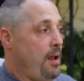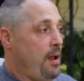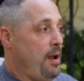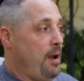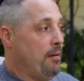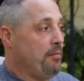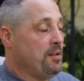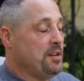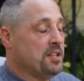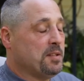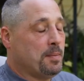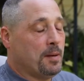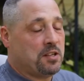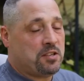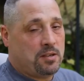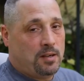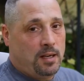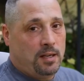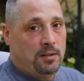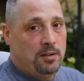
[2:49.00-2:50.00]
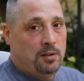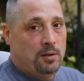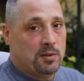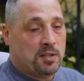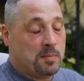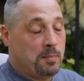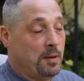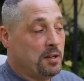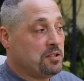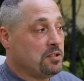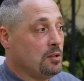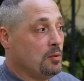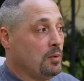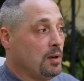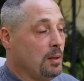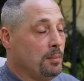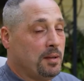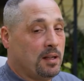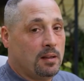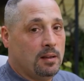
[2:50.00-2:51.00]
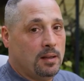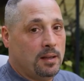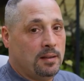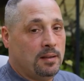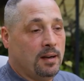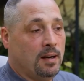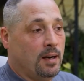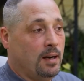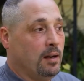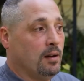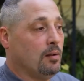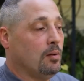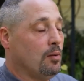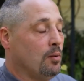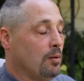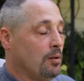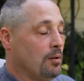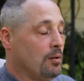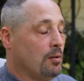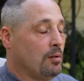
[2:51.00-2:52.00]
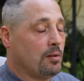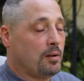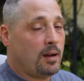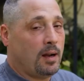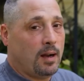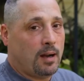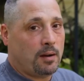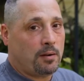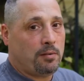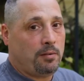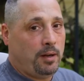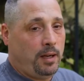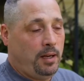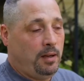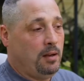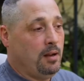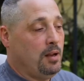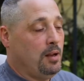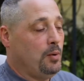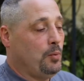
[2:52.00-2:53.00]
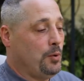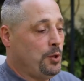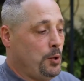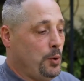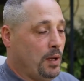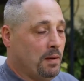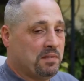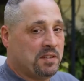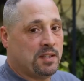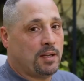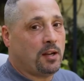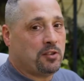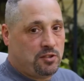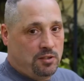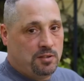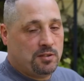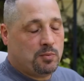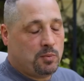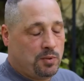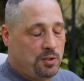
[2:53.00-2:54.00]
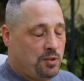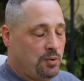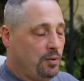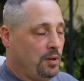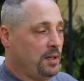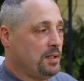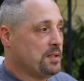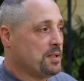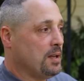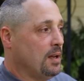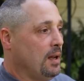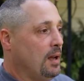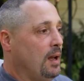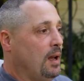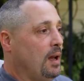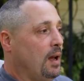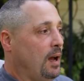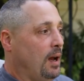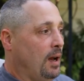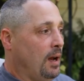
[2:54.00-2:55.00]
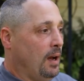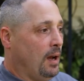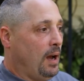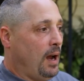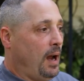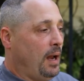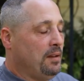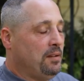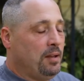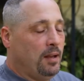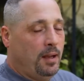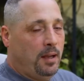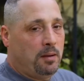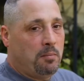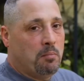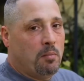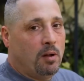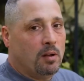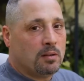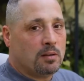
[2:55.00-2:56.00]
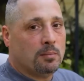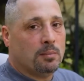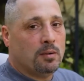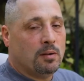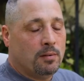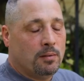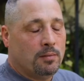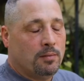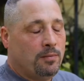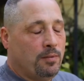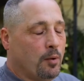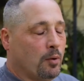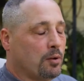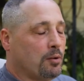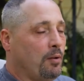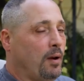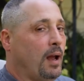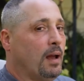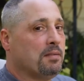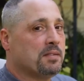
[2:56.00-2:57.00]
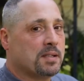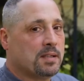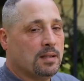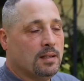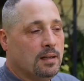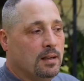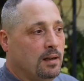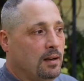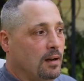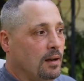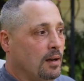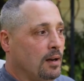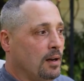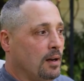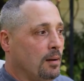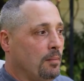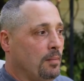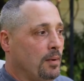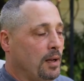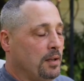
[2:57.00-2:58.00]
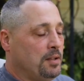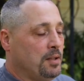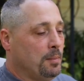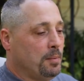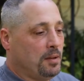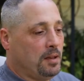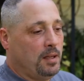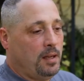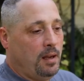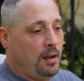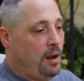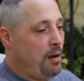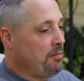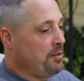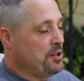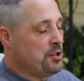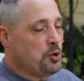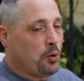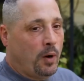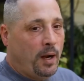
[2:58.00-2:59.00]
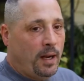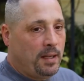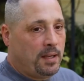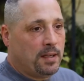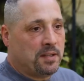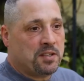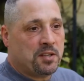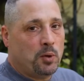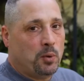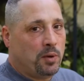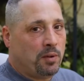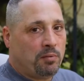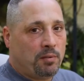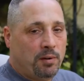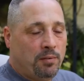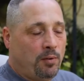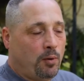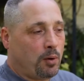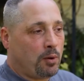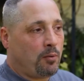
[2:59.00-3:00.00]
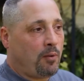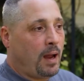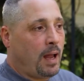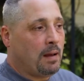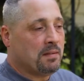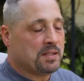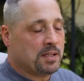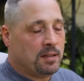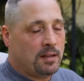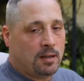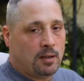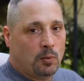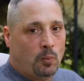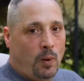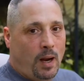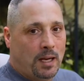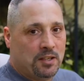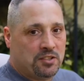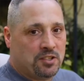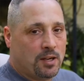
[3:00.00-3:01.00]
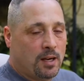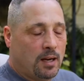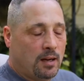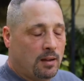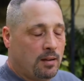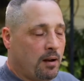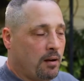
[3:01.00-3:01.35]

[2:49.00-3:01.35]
every inspection I do, especially when I'm in clay tile or concrete, when you have sections with joints, I take multiple photographs. I typically, every joint gets 2 or 3 photographs. I take a wide shot and